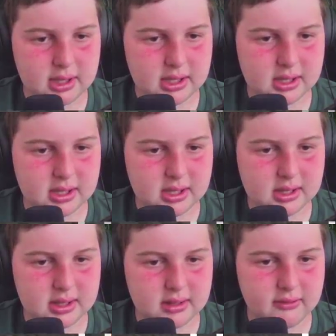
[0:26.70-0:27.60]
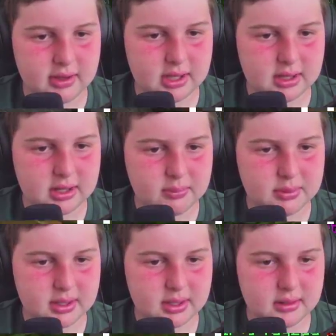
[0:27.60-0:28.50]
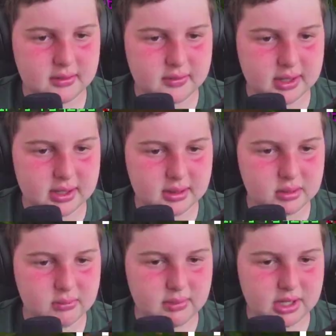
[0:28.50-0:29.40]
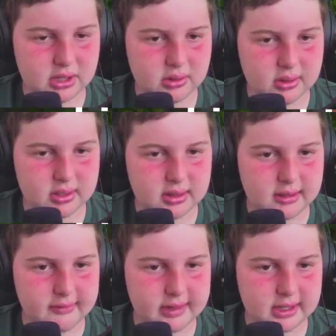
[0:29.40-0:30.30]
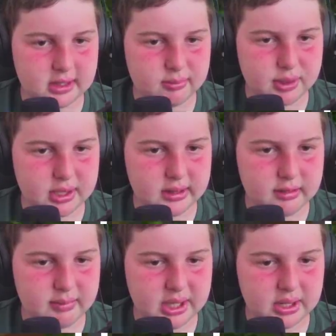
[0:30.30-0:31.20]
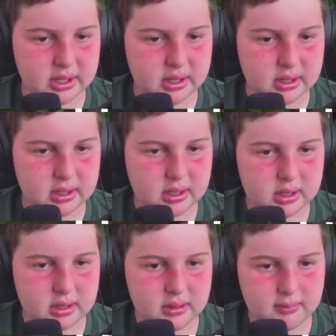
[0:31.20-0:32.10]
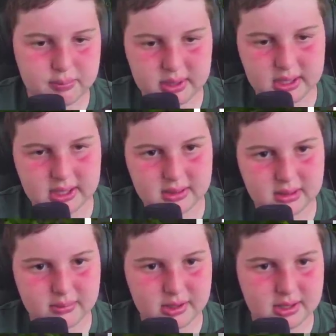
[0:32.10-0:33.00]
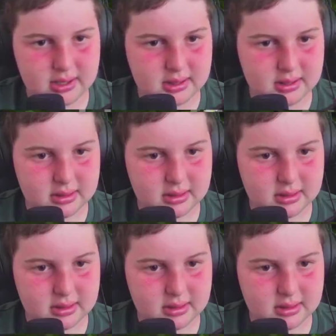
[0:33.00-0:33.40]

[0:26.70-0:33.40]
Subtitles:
a Disneyland tips and tricks to make your Disneyland experience better. P.S. Some of these